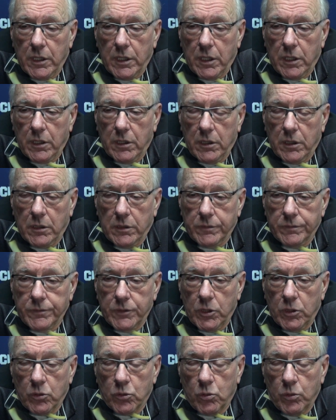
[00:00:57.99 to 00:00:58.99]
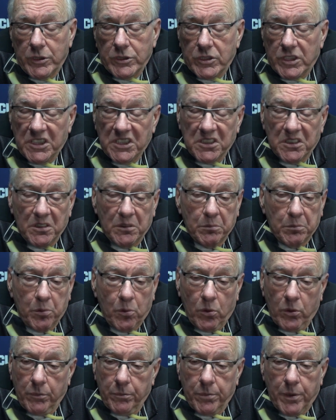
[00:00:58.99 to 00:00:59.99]
You know, Quincy's an
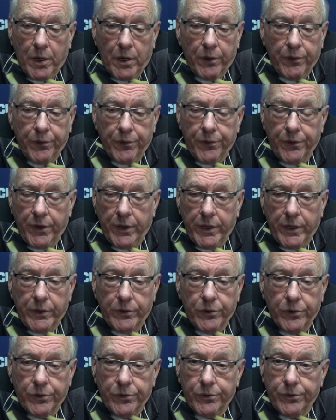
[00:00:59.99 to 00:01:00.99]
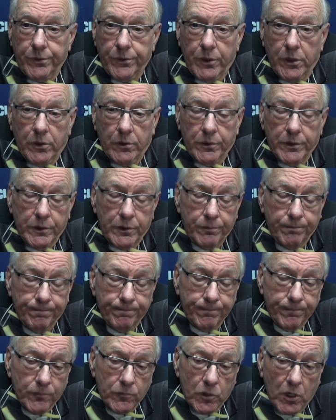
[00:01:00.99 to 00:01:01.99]
important part of the team. He just, you know, he's
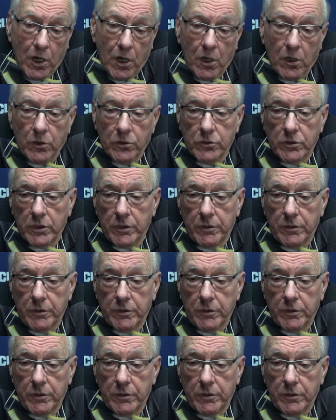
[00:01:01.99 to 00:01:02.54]
charged.